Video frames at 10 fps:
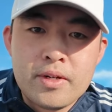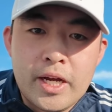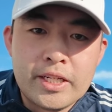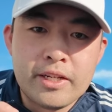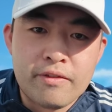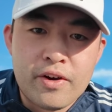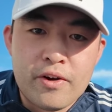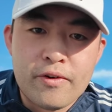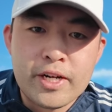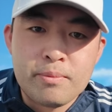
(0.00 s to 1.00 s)
This is a
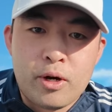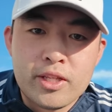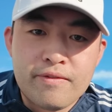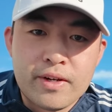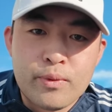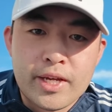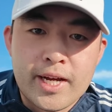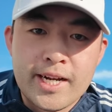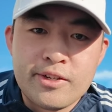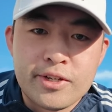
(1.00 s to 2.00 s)
very very small difference when you
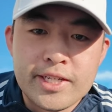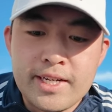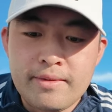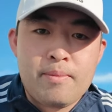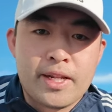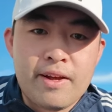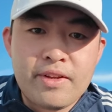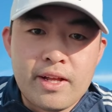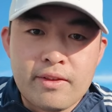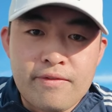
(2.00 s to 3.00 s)
guys do use it. But I definitely
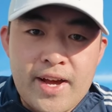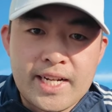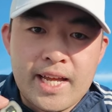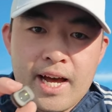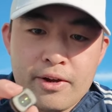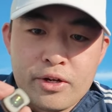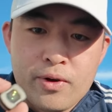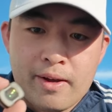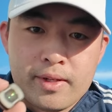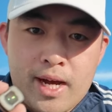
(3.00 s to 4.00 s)
love the fact that how you do
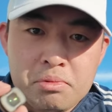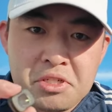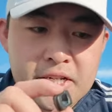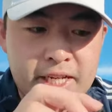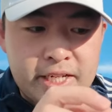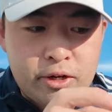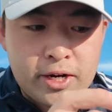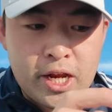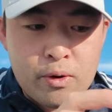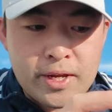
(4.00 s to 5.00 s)
have the option to stick it
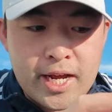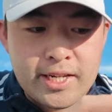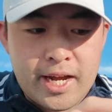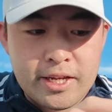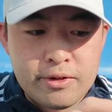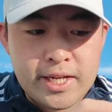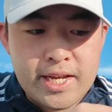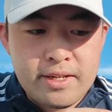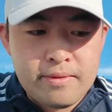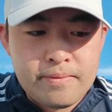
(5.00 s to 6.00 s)
on here when you guys are not using
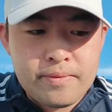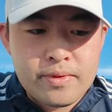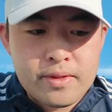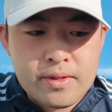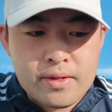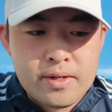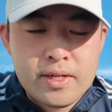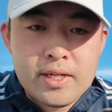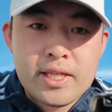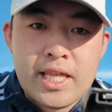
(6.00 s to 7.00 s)
it.
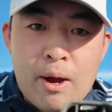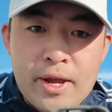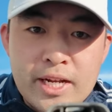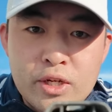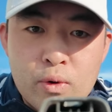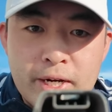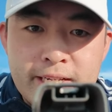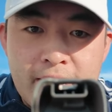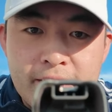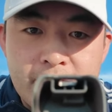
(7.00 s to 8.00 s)
That way you guys know
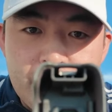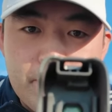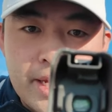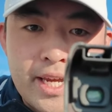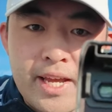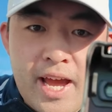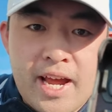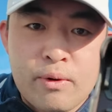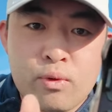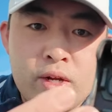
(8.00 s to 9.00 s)
exactly it's gonna be,
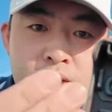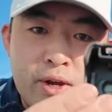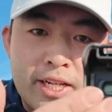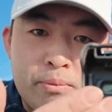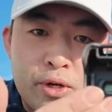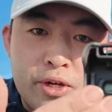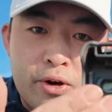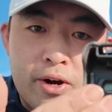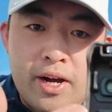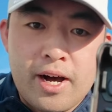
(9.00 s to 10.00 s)
and you guys can put
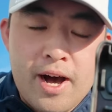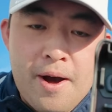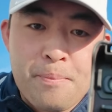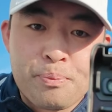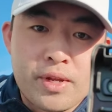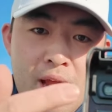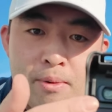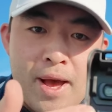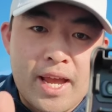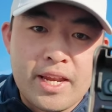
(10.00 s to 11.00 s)
your um, camera
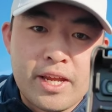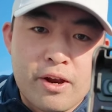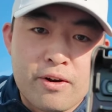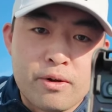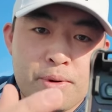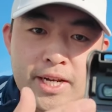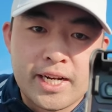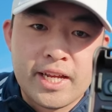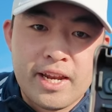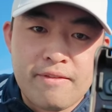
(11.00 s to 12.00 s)
back in here to
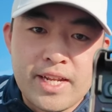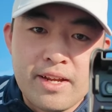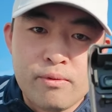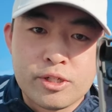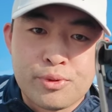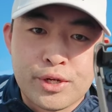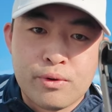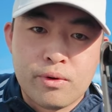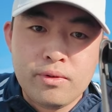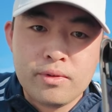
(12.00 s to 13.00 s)
protect it and everything, which is pretty
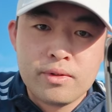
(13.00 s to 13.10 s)
cool.